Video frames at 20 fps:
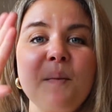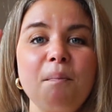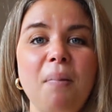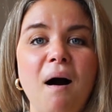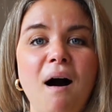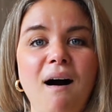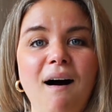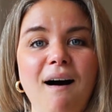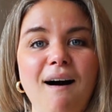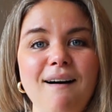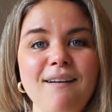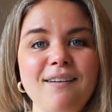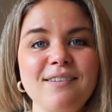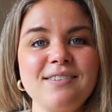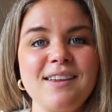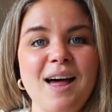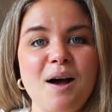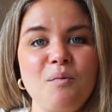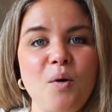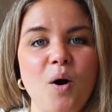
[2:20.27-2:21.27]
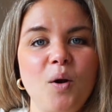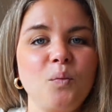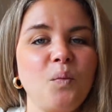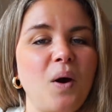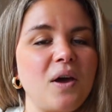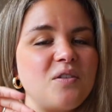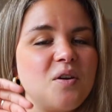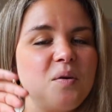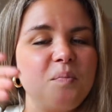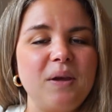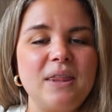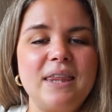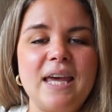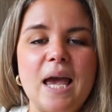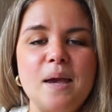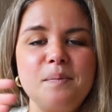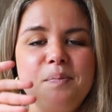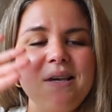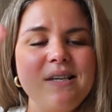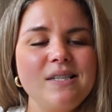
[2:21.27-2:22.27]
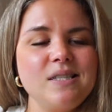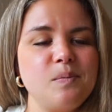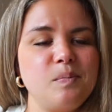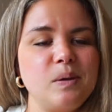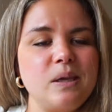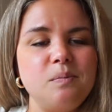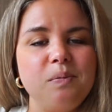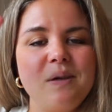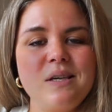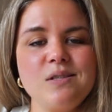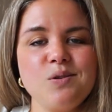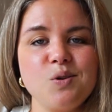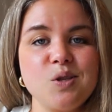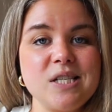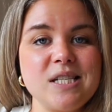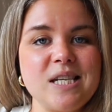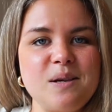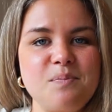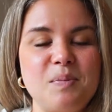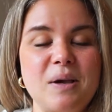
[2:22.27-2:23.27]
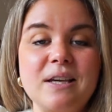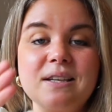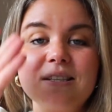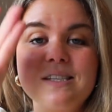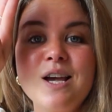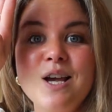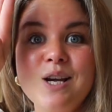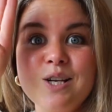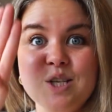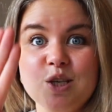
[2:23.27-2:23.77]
Park that one, whether it be the A piece, the B piece, or the C piece,